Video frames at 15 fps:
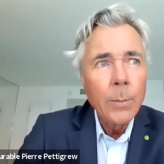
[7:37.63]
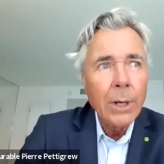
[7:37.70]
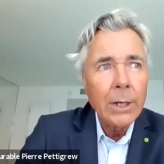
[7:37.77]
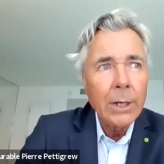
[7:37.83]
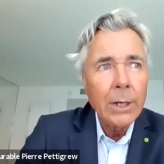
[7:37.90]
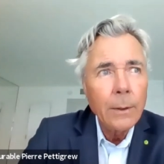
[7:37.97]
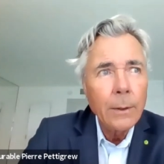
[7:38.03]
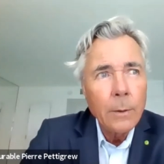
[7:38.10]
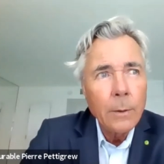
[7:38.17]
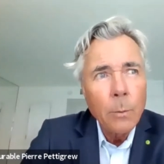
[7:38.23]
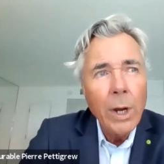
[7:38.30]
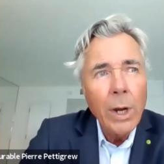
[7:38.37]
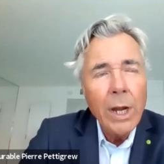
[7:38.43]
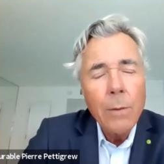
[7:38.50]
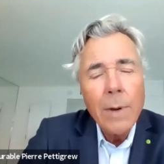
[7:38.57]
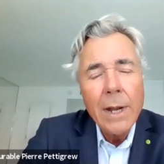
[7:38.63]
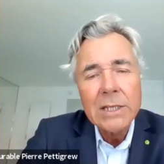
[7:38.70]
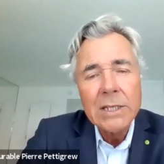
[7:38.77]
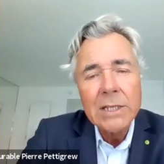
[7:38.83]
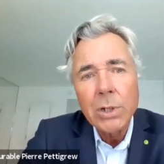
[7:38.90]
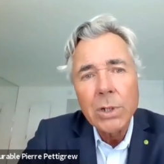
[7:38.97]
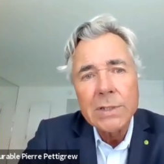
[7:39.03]
But
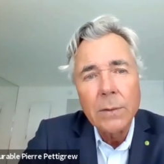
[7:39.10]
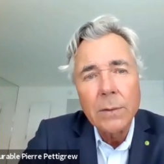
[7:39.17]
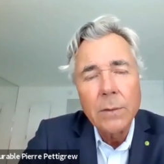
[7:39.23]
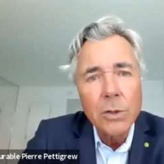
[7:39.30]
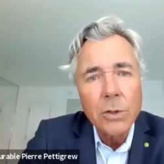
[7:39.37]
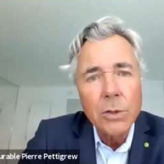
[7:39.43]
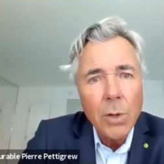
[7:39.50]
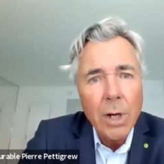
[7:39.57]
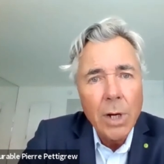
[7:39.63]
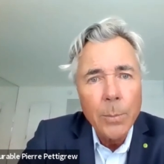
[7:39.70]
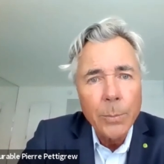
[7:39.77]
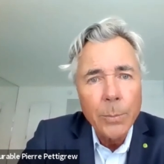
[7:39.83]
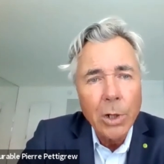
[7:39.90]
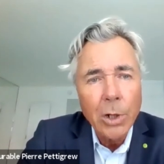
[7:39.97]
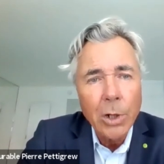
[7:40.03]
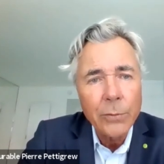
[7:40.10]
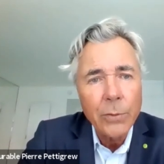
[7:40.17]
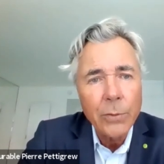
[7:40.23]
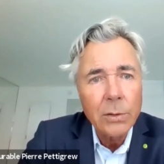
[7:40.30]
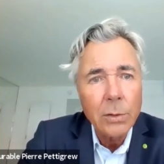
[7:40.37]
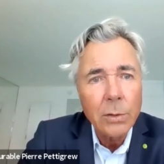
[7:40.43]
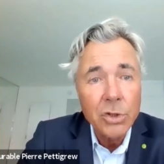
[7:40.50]
whereas President Trump
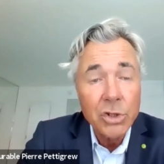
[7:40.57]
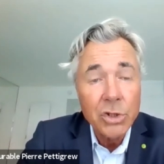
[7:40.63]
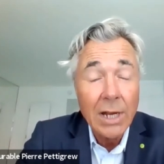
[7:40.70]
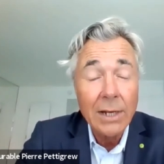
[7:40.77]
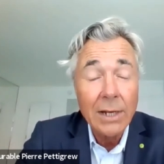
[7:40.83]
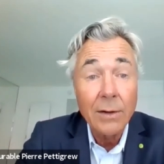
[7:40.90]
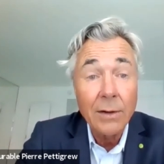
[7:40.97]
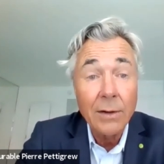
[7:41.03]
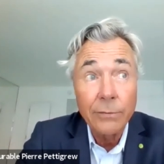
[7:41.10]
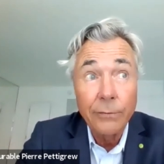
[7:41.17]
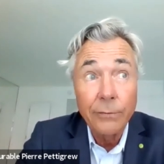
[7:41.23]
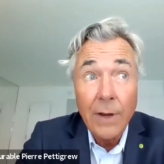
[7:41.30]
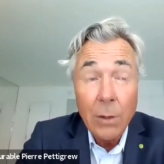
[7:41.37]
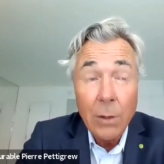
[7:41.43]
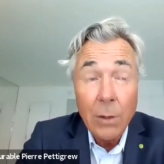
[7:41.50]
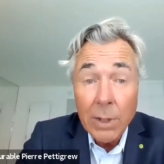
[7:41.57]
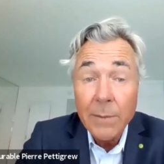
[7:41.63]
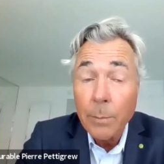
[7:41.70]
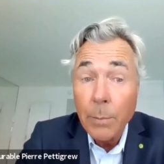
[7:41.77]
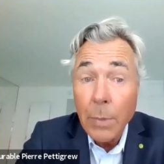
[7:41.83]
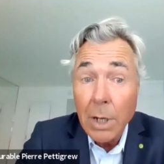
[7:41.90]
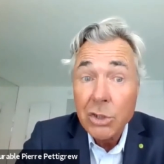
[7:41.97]
confronted China
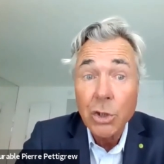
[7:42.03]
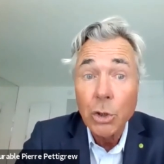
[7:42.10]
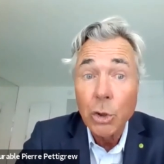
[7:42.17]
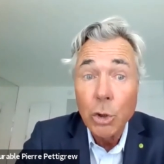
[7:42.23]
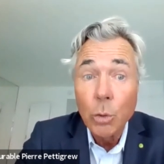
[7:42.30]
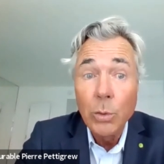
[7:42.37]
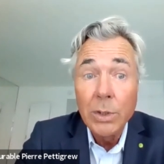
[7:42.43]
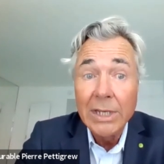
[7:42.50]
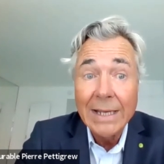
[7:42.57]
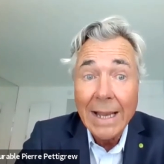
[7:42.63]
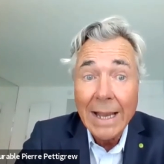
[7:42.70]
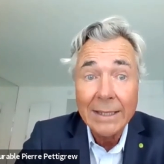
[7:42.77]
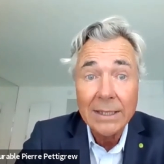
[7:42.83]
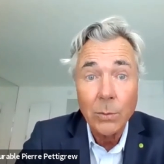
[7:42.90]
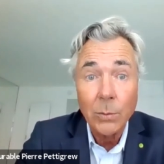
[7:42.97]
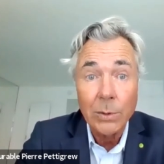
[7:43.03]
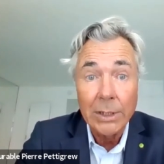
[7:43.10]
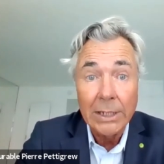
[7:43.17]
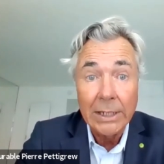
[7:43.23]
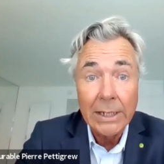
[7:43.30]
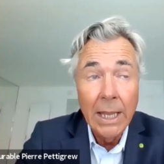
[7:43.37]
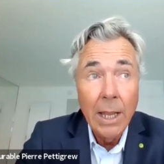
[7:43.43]
very much
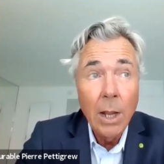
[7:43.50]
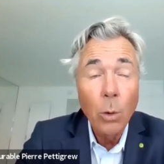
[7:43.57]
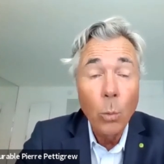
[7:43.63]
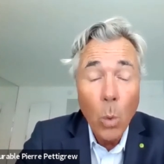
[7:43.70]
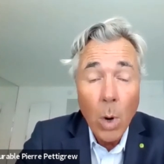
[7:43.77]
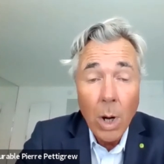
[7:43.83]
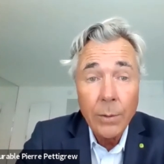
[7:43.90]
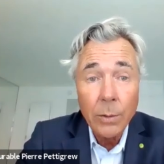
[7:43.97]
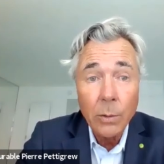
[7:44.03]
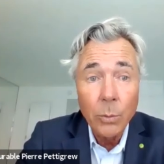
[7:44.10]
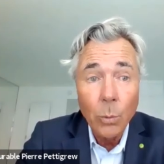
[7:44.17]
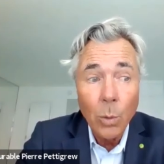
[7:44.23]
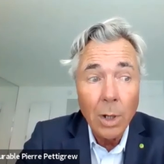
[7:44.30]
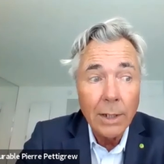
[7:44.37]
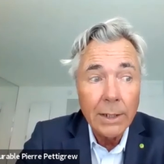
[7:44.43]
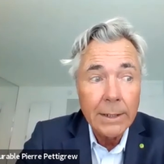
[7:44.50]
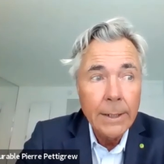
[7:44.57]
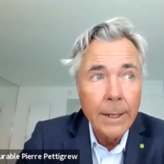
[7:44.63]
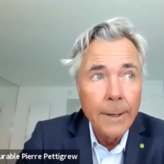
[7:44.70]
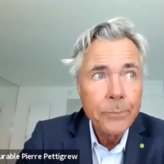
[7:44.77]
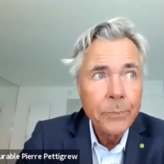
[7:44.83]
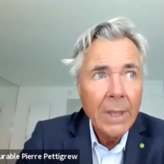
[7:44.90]
unilaterally, one on
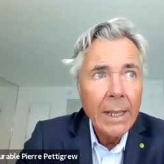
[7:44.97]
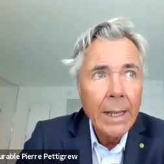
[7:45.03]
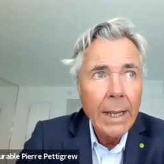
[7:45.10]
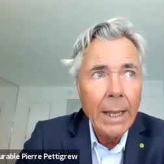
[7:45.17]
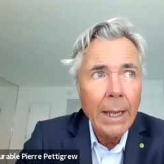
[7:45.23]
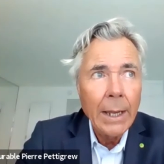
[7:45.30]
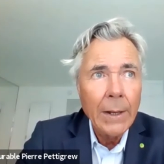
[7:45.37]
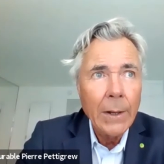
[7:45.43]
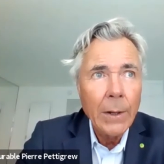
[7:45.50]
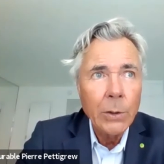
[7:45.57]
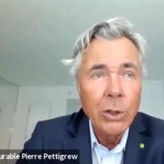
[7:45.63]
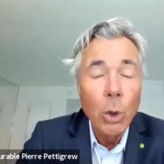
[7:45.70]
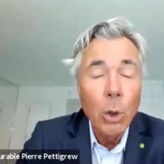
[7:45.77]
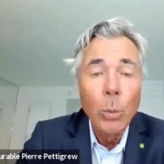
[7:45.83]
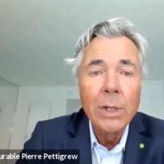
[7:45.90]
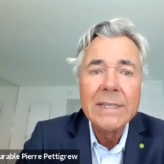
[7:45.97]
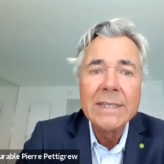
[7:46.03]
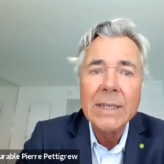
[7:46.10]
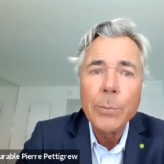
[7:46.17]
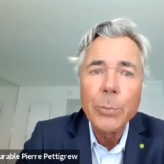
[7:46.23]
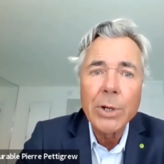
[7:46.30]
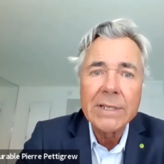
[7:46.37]
one, uh, you will
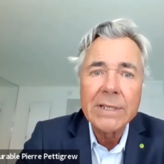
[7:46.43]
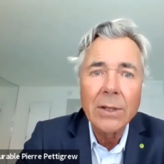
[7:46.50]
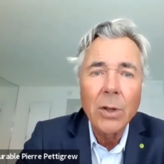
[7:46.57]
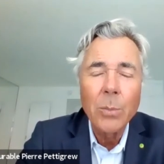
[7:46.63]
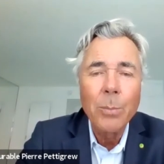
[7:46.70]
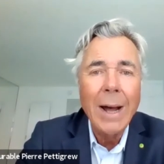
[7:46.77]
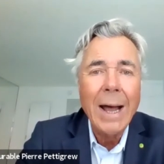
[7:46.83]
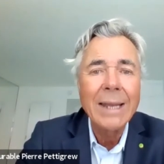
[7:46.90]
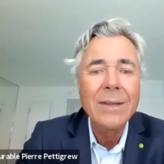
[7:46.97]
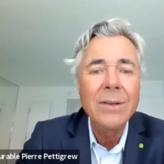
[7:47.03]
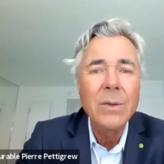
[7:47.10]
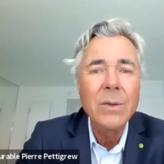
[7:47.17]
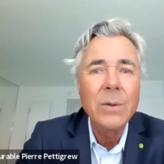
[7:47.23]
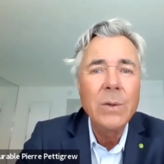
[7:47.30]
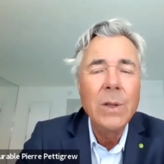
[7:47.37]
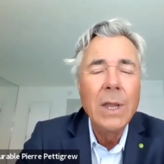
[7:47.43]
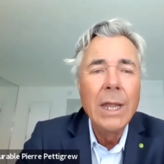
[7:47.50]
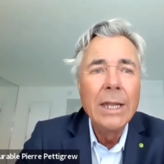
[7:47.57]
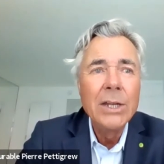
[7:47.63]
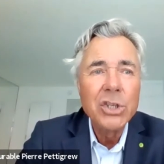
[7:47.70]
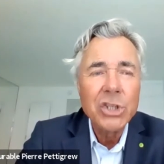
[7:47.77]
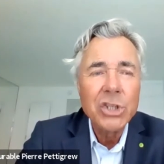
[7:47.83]
see President Biden
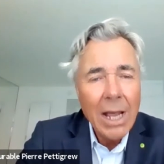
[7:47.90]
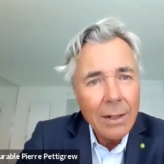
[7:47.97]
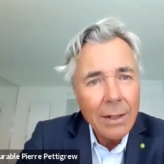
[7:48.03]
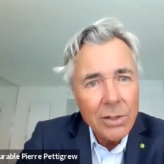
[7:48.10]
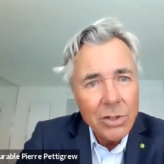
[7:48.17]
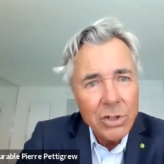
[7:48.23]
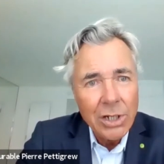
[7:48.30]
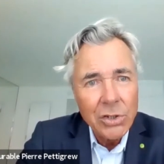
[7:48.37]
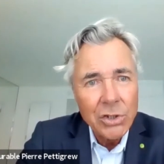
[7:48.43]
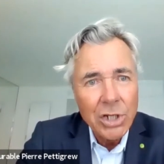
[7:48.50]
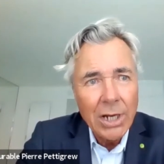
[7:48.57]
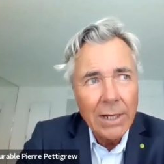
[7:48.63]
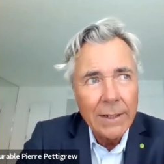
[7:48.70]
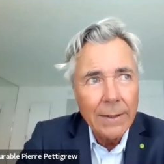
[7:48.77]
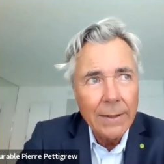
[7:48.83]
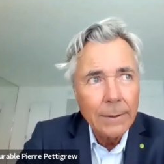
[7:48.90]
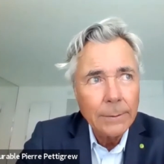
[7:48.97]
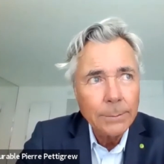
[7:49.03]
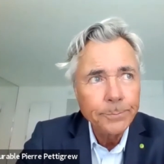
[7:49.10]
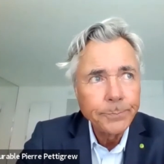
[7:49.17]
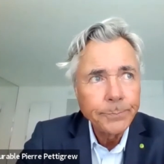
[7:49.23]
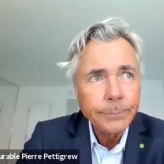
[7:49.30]
challenging
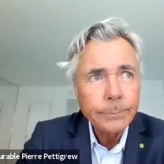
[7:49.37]
China